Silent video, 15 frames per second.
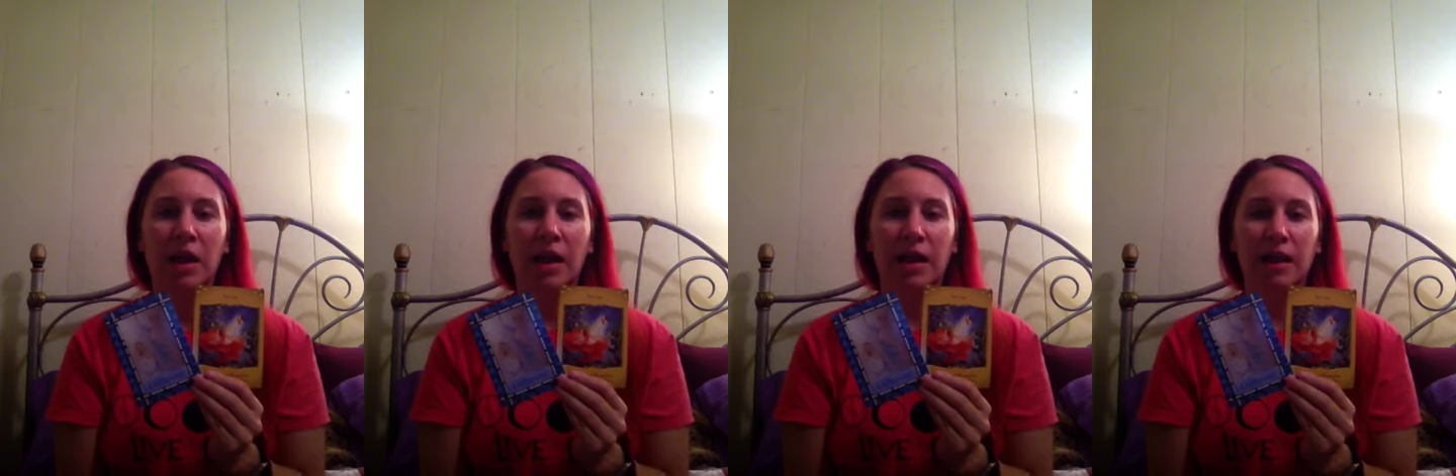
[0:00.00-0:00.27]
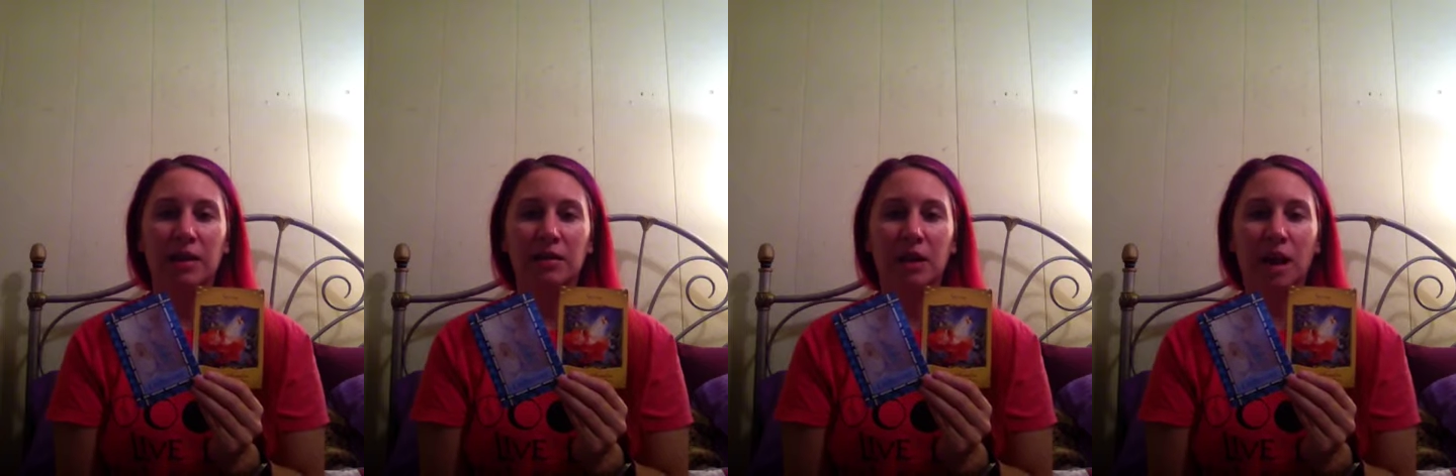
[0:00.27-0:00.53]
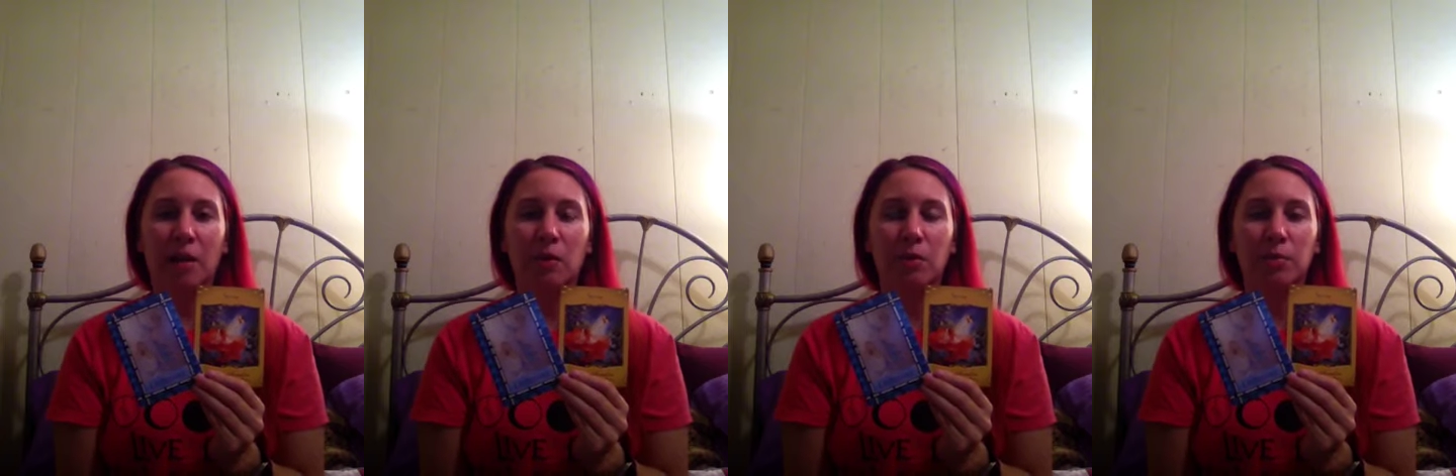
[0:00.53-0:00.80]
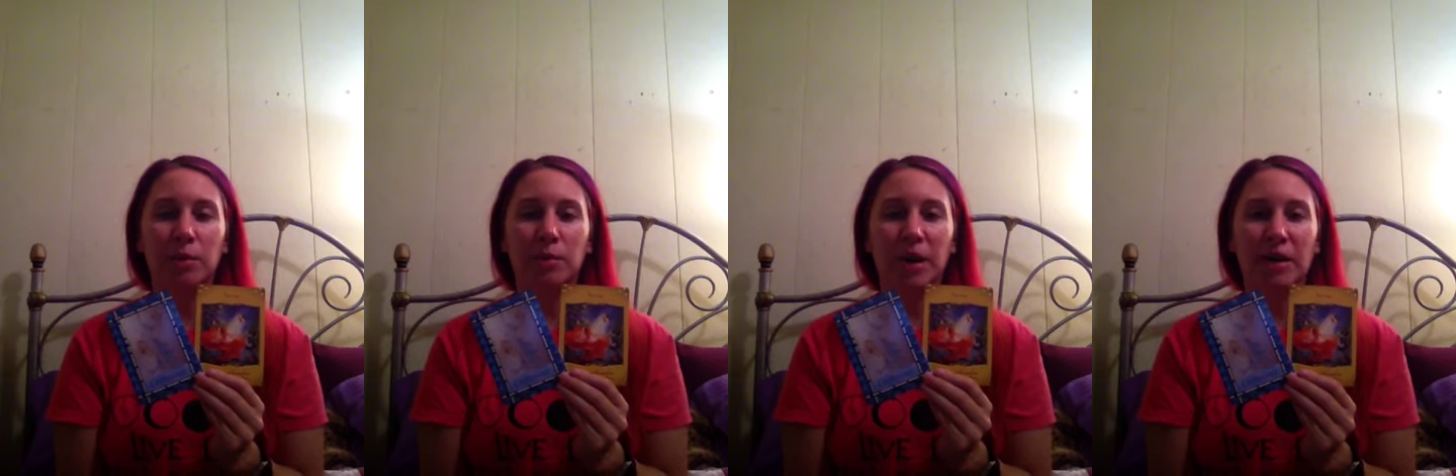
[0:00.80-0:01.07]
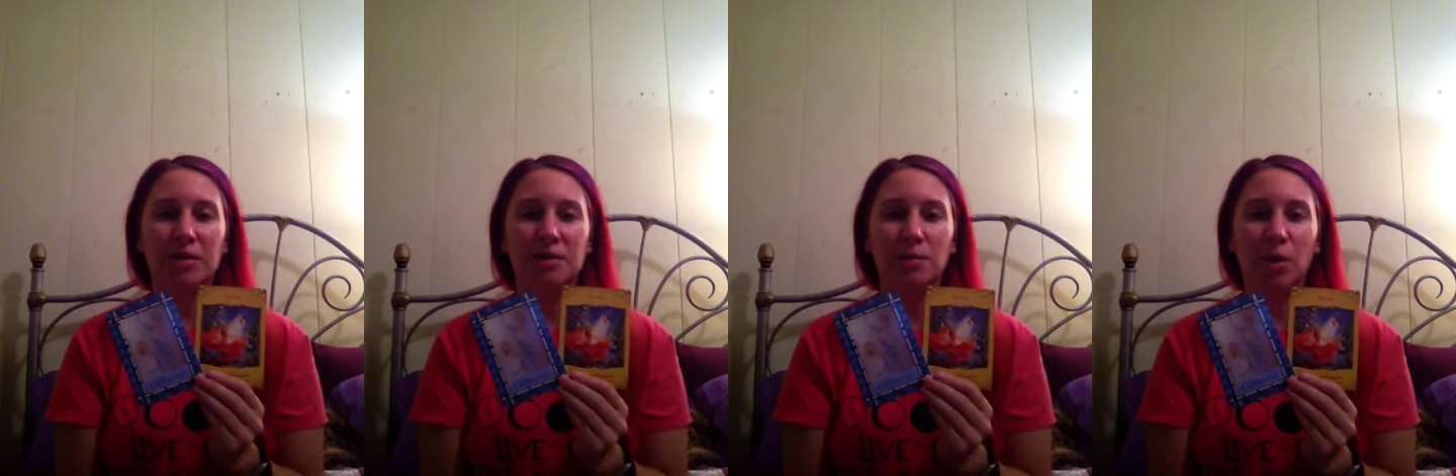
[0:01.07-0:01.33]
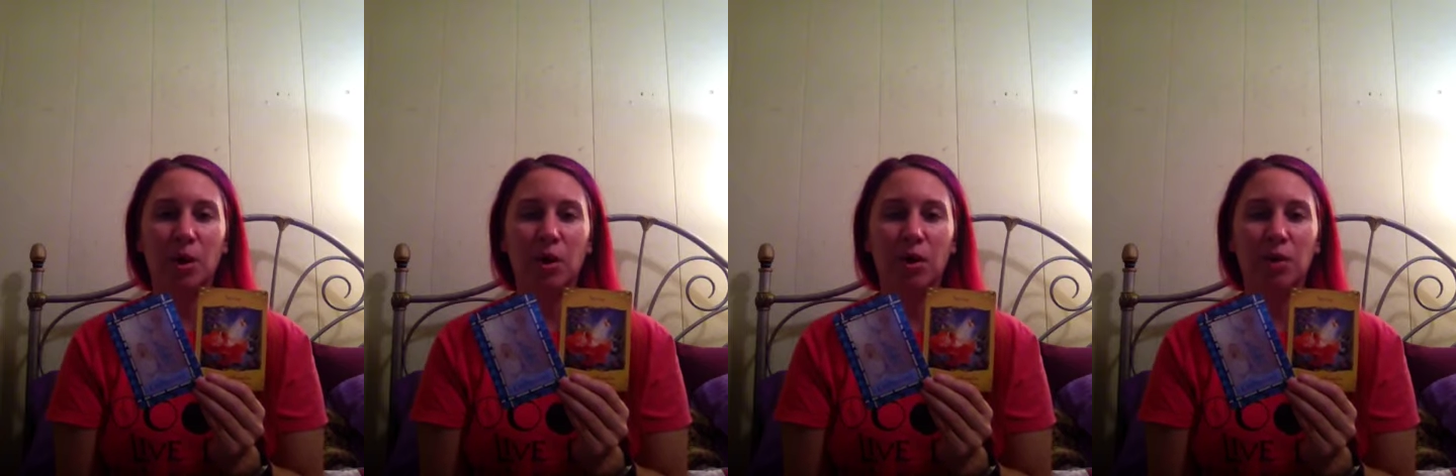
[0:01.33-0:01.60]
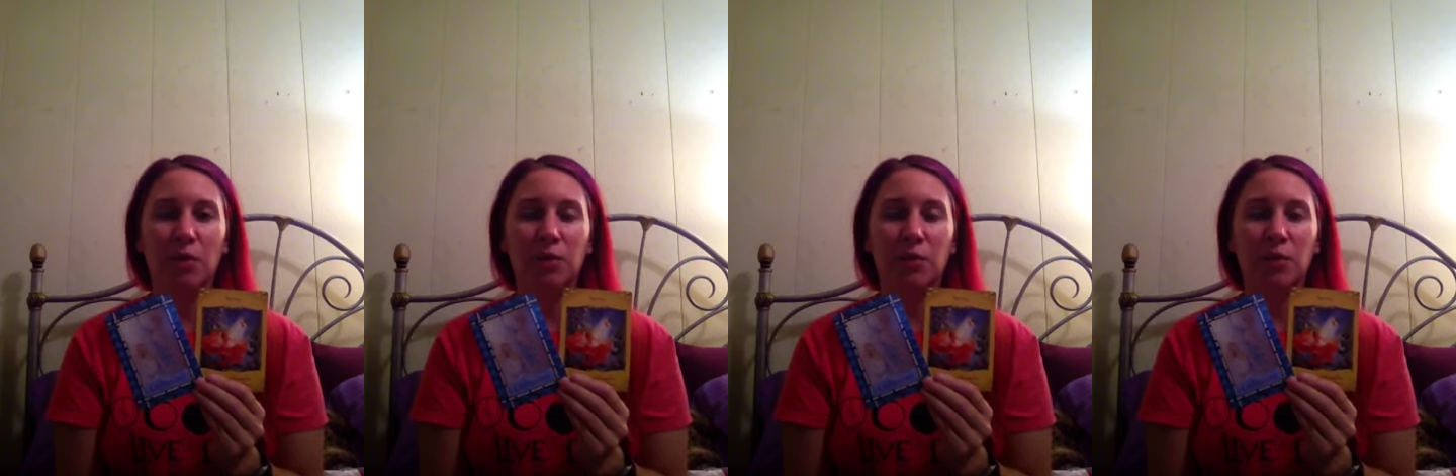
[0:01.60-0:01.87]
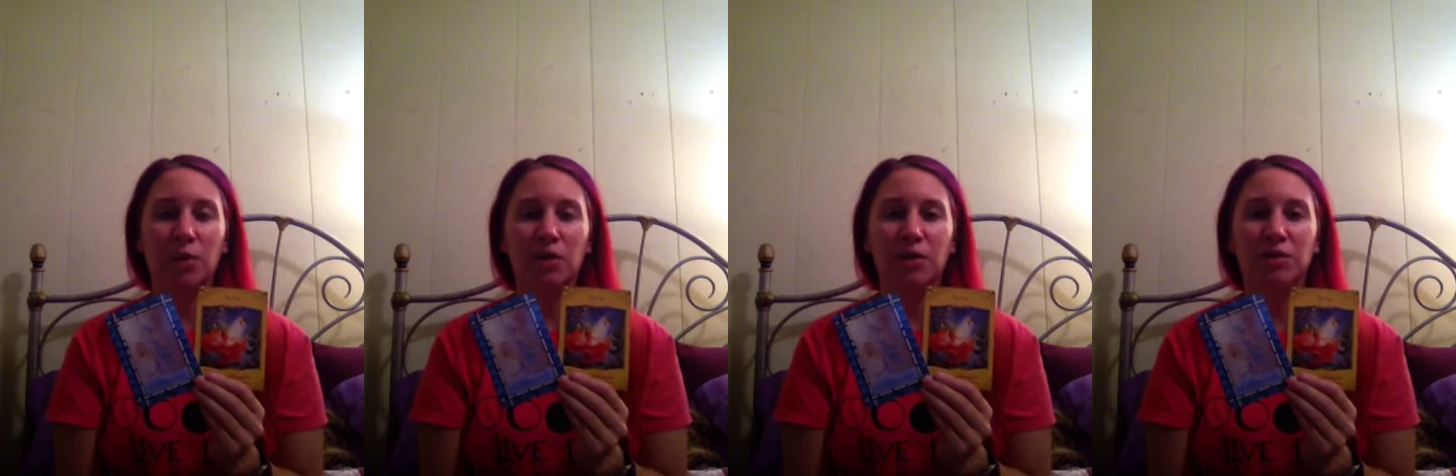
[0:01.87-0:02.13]
And I will be back tomorrow
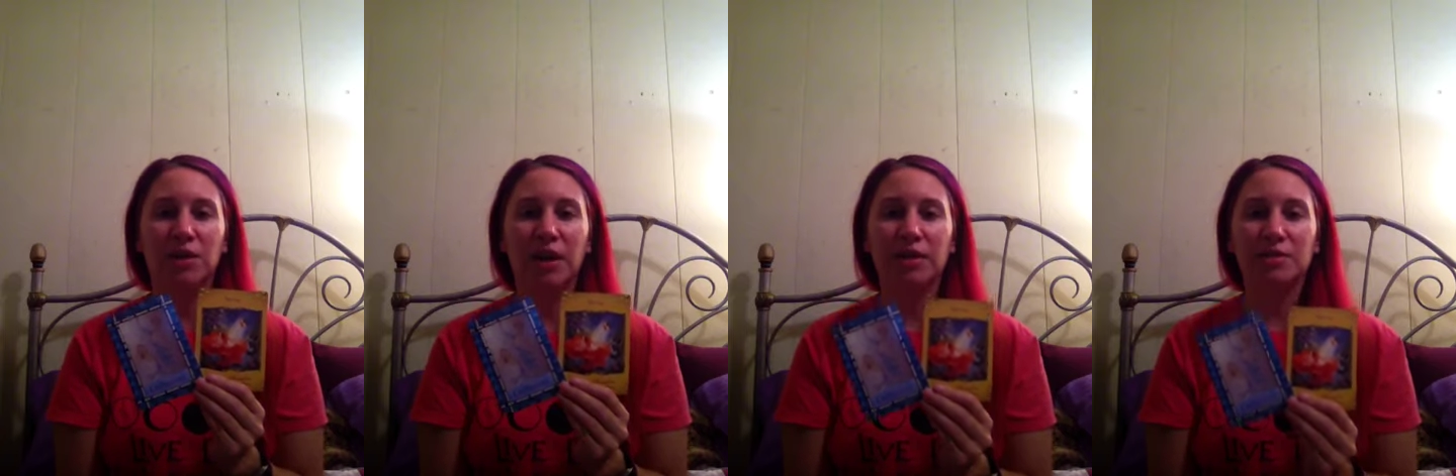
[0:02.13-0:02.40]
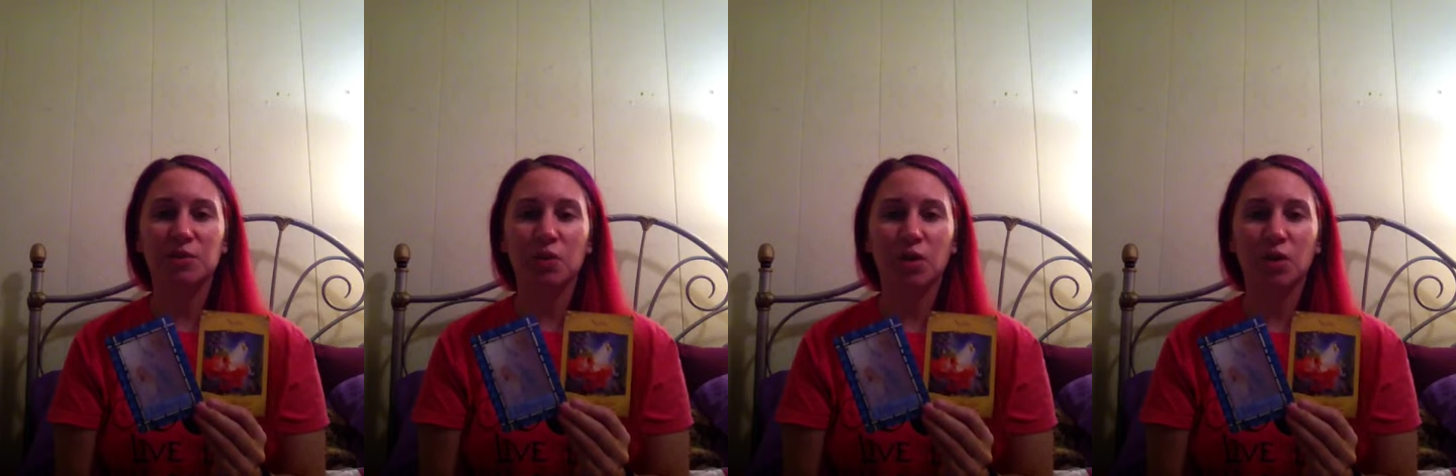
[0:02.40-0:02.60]
for your next